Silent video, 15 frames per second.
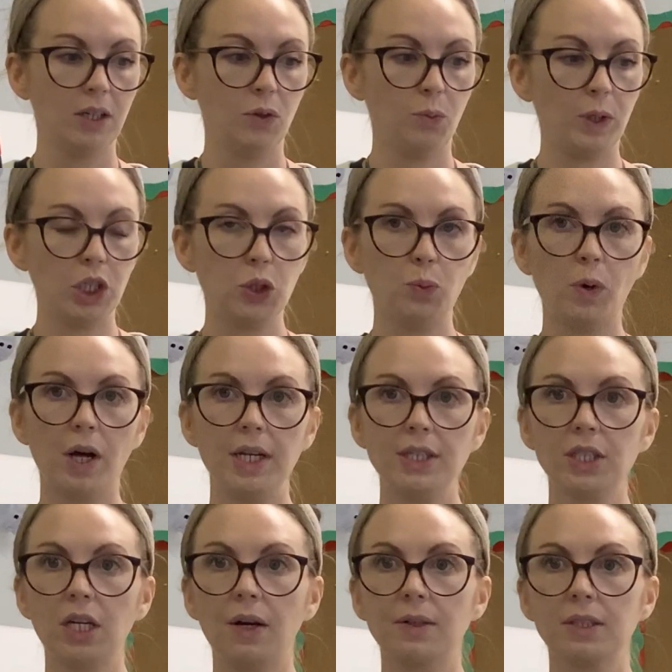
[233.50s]
Which one is
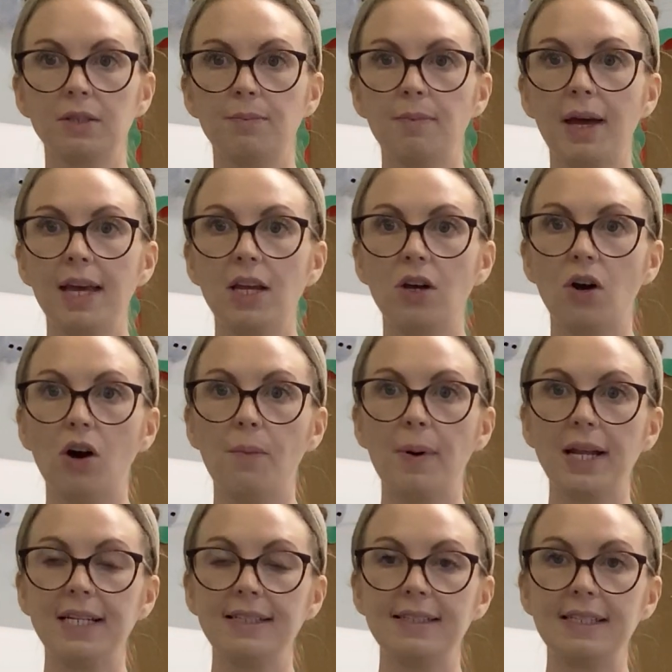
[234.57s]
going to make our
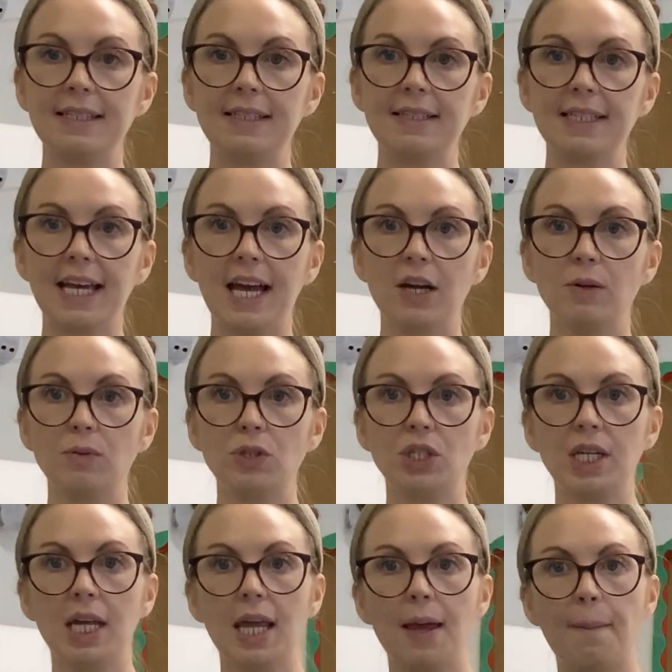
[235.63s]
balancing scale
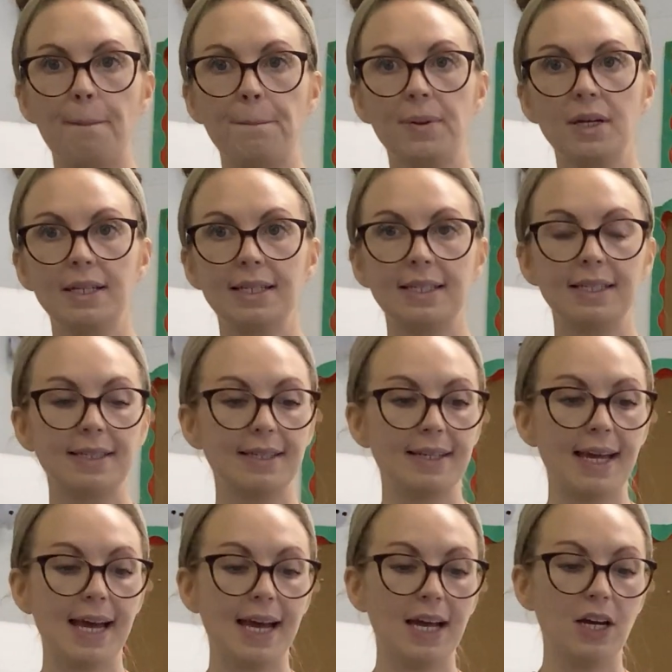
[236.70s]
tip
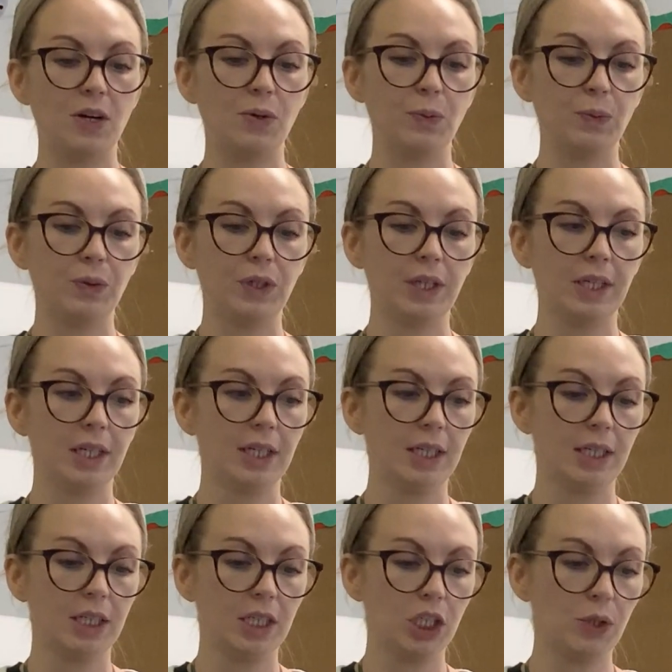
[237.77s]
down?
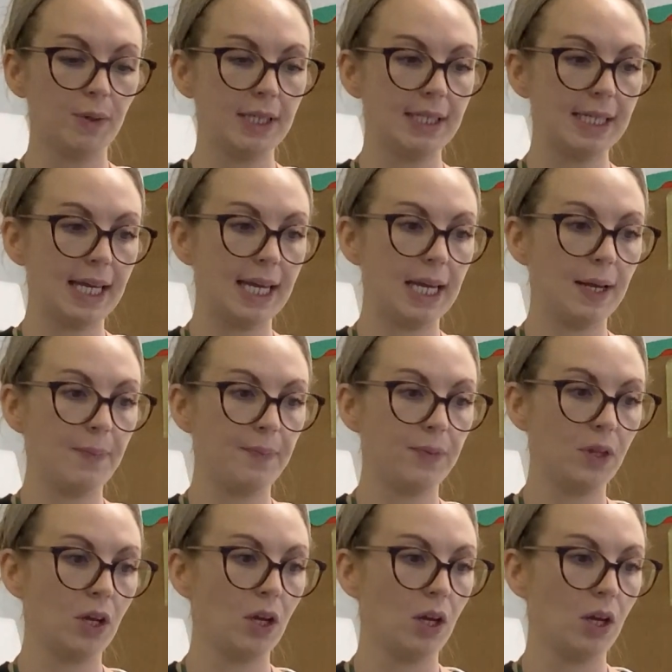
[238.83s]
Shall we see?